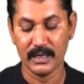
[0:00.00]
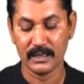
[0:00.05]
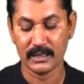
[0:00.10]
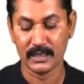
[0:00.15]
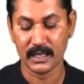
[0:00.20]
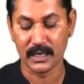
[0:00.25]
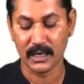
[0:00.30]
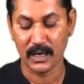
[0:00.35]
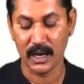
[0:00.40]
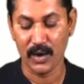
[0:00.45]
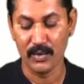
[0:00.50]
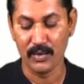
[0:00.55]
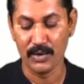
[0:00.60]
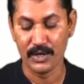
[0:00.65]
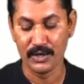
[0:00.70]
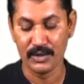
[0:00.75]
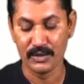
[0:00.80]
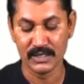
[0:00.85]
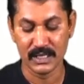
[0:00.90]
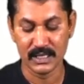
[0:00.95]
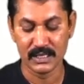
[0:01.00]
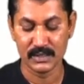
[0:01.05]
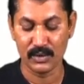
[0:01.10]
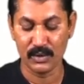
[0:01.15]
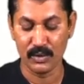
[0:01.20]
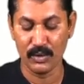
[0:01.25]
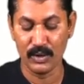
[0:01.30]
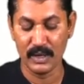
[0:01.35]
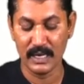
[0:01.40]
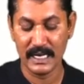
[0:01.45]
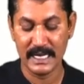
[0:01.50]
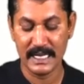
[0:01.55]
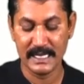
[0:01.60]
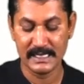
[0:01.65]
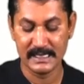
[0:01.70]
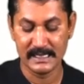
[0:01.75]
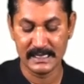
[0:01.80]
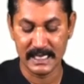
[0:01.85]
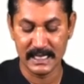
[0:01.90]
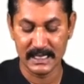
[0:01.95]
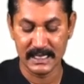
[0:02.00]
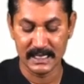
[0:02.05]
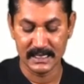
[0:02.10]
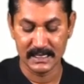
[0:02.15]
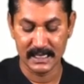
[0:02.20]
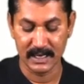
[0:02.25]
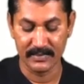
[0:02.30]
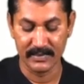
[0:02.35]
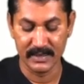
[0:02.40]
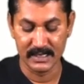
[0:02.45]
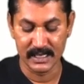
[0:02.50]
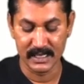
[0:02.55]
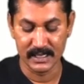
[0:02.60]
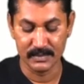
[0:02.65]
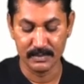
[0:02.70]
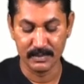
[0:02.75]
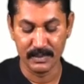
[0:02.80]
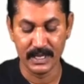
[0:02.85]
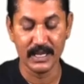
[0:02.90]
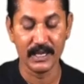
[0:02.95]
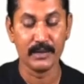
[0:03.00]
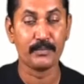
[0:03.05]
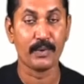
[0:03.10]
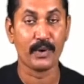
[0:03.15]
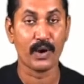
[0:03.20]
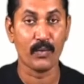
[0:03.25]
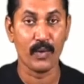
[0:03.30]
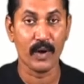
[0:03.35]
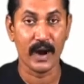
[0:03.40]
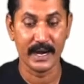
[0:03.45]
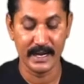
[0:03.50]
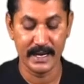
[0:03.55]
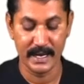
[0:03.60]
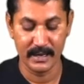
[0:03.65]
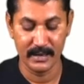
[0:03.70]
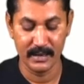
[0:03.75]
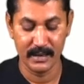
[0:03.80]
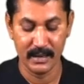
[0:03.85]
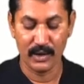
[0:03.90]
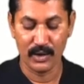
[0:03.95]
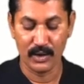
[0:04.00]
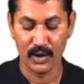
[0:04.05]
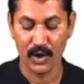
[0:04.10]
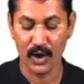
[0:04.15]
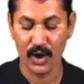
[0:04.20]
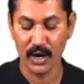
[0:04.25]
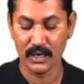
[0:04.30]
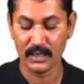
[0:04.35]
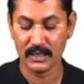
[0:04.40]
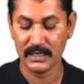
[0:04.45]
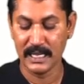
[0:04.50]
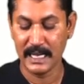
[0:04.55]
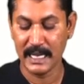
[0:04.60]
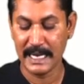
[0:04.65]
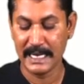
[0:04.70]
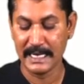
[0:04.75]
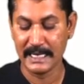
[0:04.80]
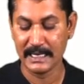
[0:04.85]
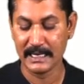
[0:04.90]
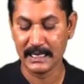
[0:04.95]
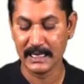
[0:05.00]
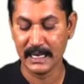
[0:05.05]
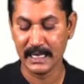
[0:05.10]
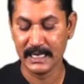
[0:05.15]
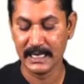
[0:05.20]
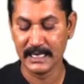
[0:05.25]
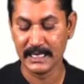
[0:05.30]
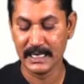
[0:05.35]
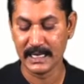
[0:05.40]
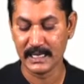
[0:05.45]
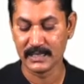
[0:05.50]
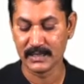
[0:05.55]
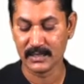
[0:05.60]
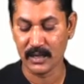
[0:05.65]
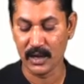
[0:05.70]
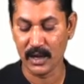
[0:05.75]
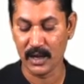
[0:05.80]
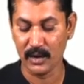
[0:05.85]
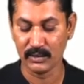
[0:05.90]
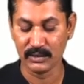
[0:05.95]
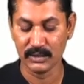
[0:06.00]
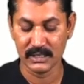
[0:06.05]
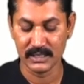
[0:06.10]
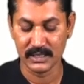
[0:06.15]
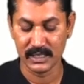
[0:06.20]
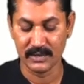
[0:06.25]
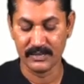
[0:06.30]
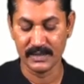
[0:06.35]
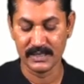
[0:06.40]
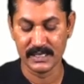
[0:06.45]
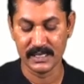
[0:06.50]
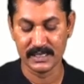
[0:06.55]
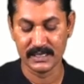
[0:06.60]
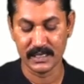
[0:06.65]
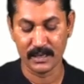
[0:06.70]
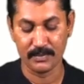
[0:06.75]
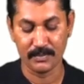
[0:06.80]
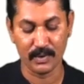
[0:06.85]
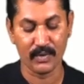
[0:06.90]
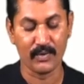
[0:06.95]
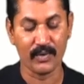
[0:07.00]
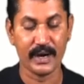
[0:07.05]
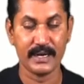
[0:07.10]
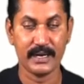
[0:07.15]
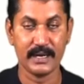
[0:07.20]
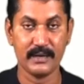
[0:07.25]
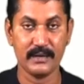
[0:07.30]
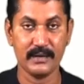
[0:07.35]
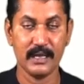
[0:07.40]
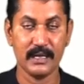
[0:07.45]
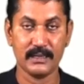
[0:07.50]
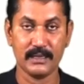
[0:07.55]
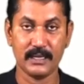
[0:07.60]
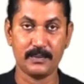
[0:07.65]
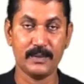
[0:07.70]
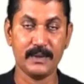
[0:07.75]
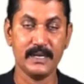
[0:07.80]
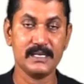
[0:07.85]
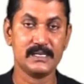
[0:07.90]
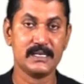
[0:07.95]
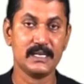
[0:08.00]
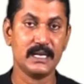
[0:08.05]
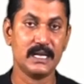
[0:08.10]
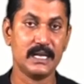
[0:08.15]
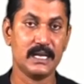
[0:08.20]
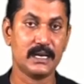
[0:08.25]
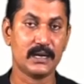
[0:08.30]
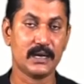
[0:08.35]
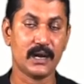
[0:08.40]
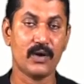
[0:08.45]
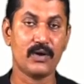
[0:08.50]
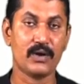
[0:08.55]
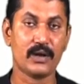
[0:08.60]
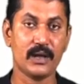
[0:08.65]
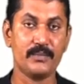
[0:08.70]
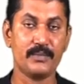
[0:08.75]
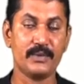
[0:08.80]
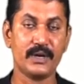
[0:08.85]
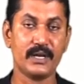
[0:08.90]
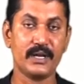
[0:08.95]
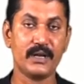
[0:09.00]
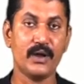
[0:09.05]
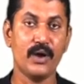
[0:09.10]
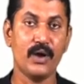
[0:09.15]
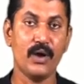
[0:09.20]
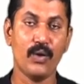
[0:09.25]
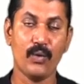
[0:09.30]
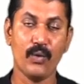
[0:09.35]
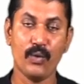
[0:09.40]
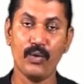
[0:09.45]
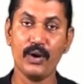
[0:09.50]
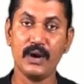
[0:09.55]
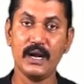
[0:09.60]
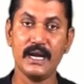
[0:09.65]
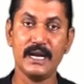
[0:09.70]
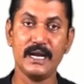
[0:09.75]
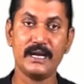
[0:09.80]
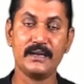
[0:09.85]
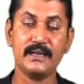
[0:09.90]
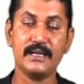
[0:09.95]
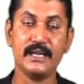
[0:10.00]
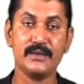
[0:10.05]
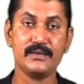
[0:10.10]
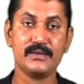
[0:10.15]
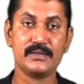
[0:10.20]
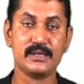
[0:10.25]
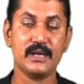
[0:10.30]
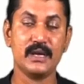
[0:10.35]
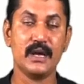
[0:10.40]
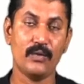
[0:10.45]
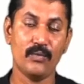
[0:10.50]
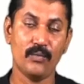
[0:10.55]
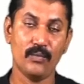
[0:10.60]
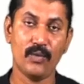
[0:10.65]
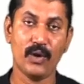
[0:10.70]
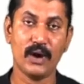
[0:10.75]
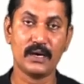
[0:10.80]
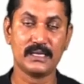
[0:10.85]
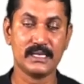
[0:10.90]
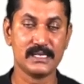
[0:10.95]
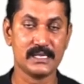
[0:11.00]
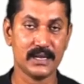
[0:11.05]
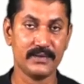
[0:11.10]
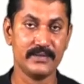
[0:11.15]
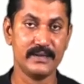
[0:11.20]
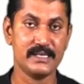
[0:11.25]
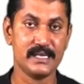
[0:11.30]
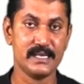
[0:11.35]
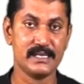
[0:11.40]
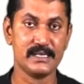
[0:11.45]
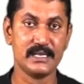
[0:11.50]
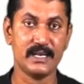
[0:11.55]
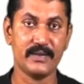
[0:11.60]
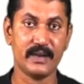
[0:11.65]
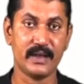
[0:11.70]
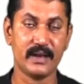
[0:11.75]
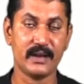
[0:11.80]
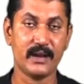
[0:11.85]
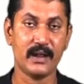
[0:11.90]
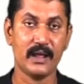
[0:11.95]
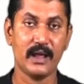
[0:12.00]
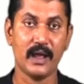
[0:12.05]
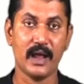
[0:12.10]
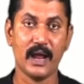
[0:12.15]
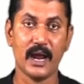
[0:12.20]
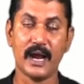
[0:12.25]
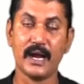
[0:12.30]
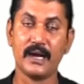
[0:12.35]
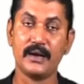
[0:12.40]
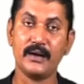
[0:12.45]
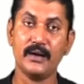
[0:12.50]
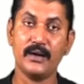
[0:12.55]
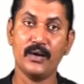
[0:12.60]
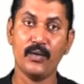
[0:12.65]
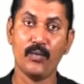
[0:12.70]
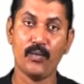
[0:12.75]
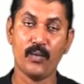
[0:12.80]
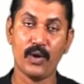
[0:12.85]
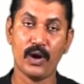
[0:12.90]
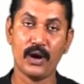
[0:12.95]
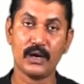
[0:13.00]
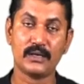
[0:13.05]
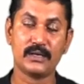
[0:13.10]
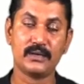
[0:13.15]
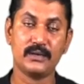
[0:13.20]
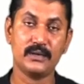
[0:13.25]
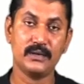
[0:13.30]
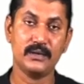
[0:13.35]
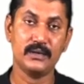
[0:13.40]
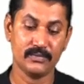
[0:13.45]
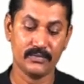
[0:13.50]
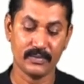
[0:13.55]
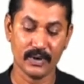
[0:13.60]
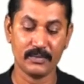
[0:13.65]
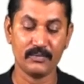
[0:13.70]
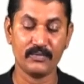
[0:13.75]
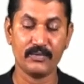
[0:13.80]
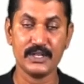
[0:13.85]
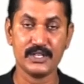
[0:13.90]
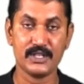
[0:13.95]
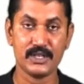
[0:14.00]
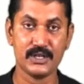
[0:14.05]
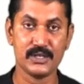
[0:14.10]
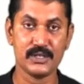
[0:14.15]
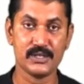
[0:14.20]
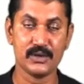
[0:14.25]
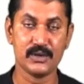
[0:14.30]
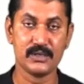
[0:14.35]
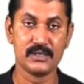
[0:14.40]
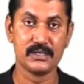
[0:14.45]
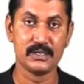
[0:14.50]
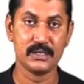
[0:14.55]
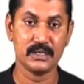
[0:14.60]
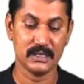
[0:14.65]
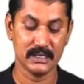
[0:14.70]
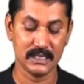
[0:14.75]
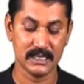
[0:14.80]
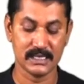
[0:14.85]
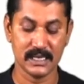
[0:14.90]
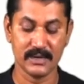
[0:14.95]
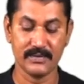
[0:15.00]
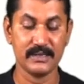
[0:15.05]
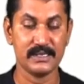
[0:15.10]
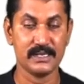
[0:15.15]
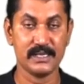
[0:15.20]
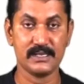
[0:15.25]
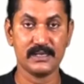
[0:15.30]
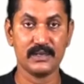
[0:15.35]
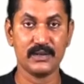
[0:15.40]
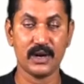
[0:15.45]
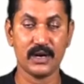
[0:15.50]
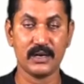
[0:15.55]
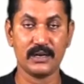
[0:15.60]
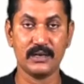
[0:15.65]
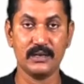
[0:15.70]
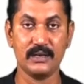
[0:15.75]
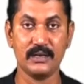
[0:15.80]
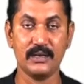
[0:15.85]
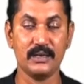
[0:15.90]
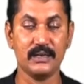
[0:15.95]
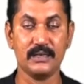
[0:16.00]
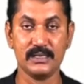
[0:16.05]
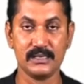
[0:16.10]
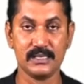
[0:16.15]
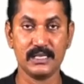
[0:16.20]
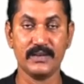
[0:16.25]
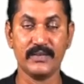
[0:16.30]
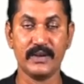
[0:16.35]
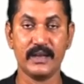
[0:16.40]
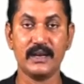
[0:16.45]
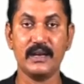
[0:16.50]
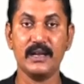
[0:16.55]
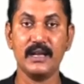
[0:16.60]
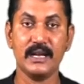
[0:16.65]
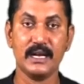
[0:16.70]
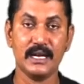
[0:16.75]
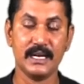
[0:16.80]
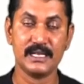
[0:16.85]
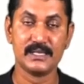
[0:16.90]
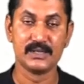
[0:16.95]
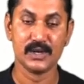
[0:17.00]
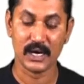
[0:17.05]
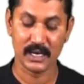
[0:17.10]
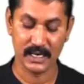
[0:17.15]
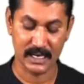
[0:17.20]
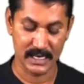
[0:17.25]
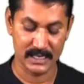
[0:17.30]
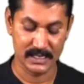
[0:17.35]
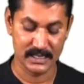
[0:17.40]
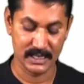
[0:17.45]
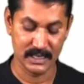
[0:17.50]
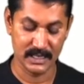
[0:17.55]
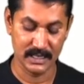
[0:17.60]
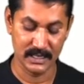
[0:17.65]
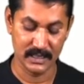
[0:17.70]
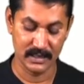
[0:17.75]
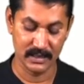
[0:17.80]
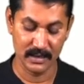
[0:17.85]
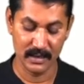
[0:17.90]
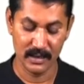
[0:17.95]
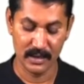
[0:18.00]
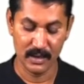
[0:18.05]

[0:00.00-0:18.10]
the cloud users only see the services being provided, not the internal details how the services are provided. That means in cloud computing, only it gives what the service is given, and what from which resource the service is given, it is not considered here.